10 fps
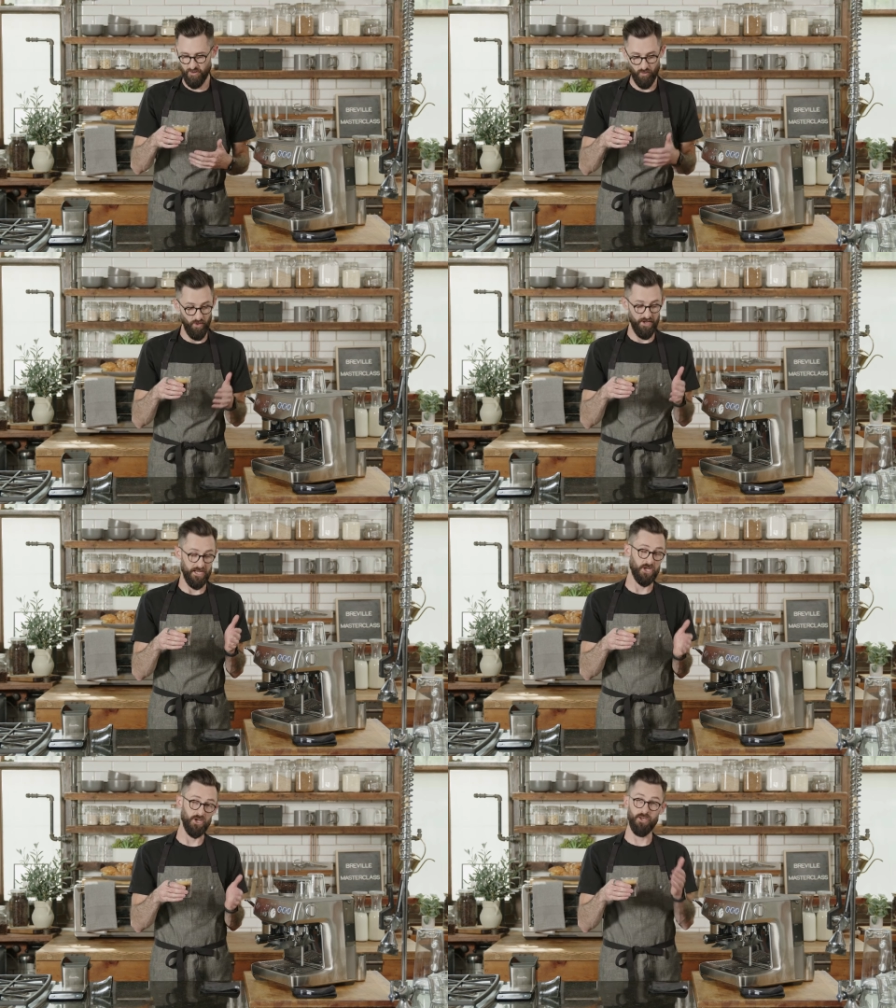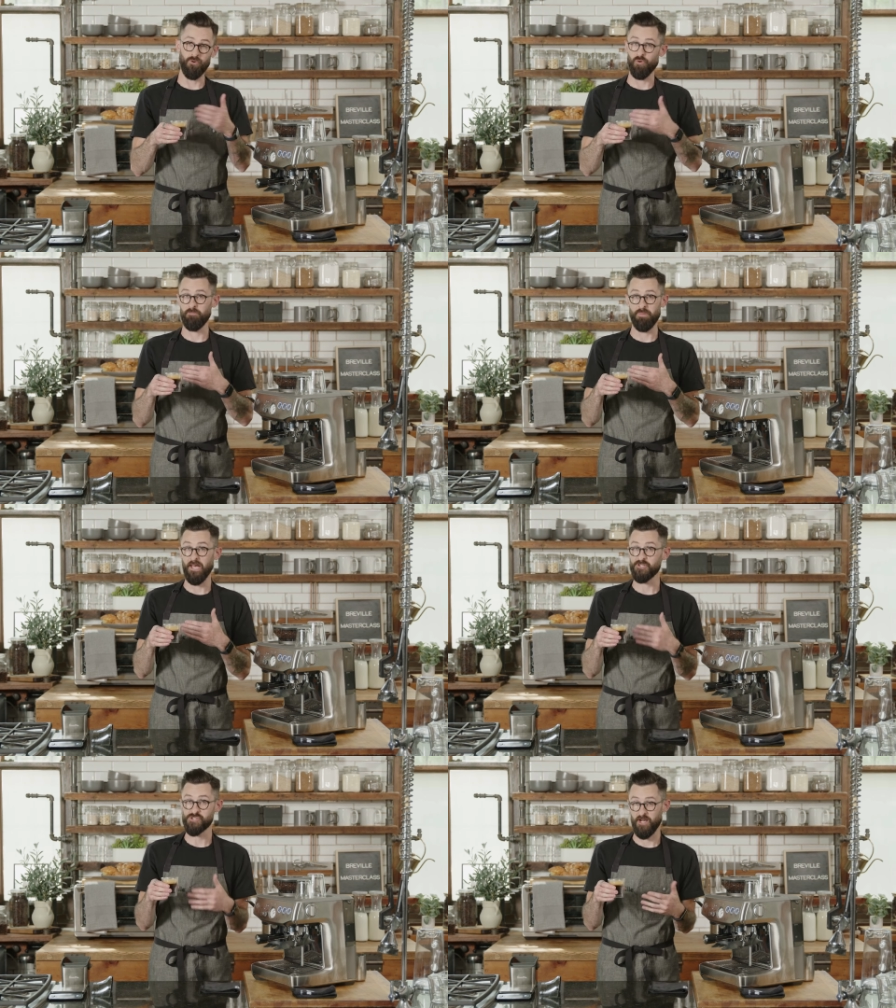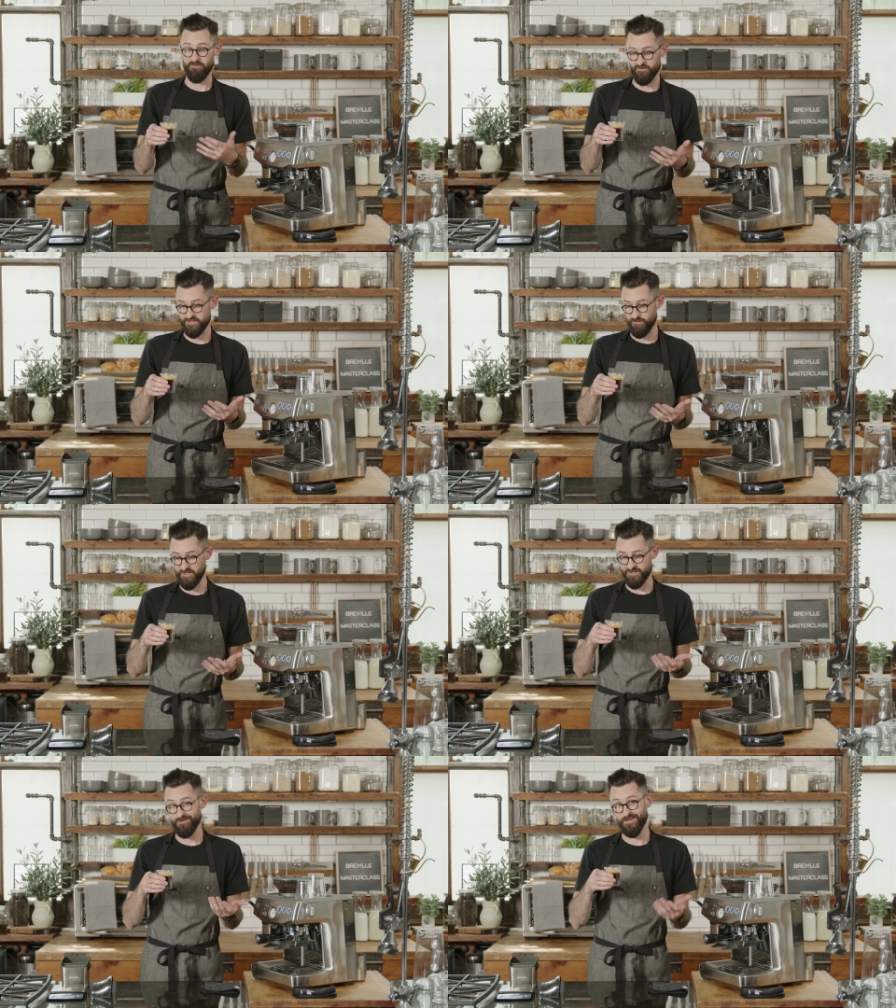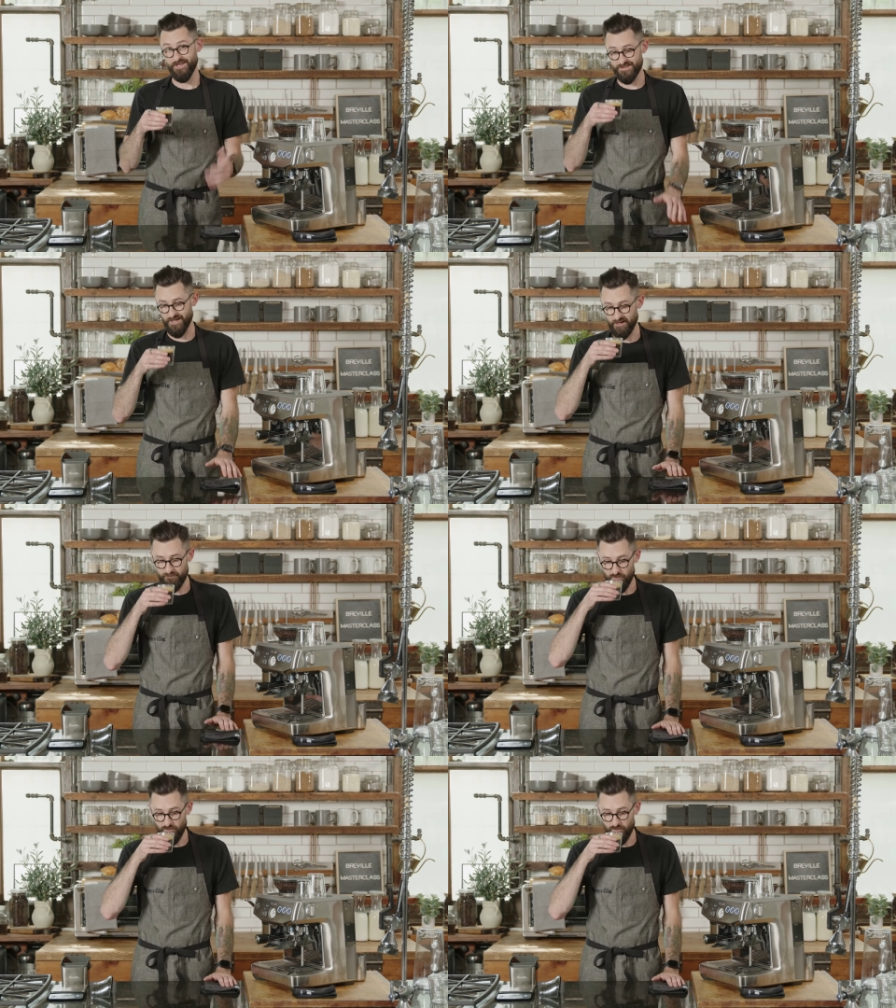what a good or bad shot of espresso tastes like.